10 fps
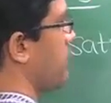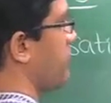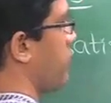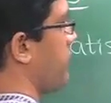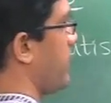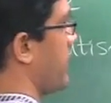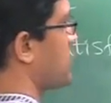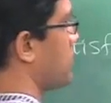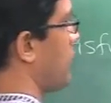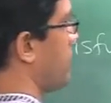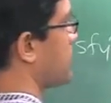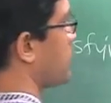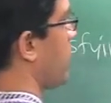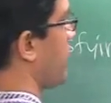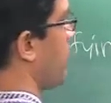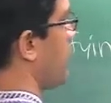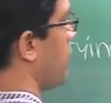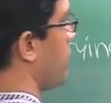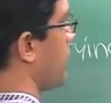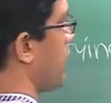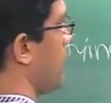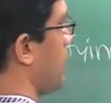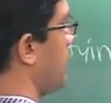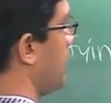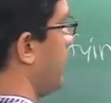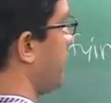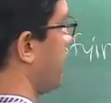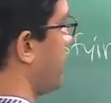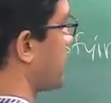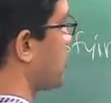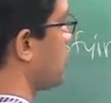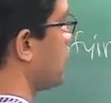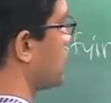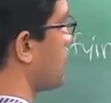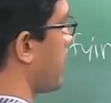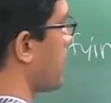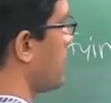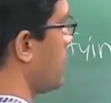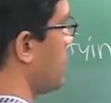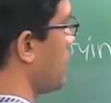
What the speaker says: f of x1 is y1, f of x2 is y2,